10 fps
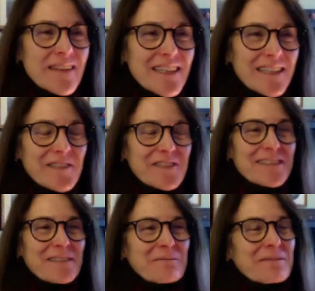then I heard
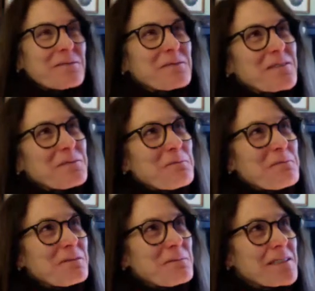there was a
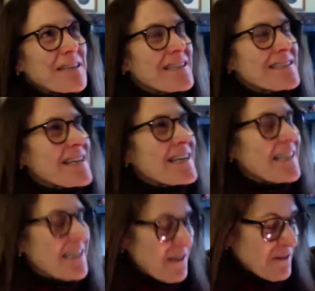woman from Sky
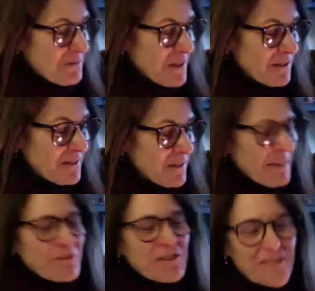saying, oh, no,
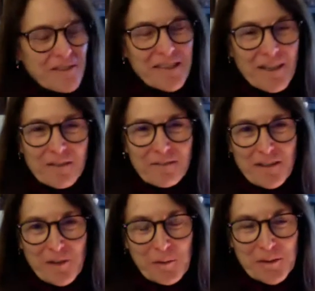I'm just so
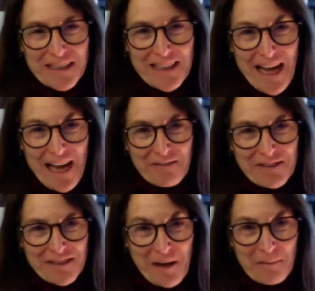terrified. All we're going to have
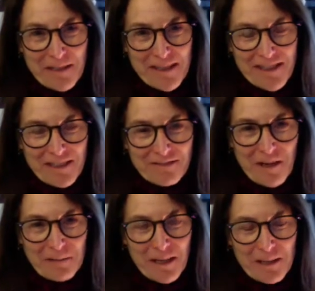is comedies and
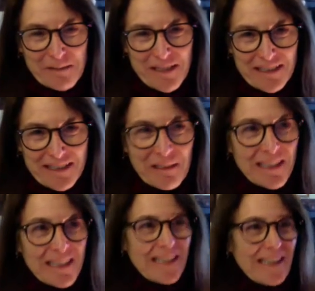rom-coms. And,
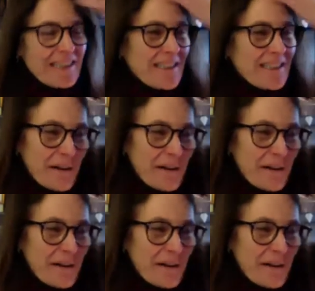we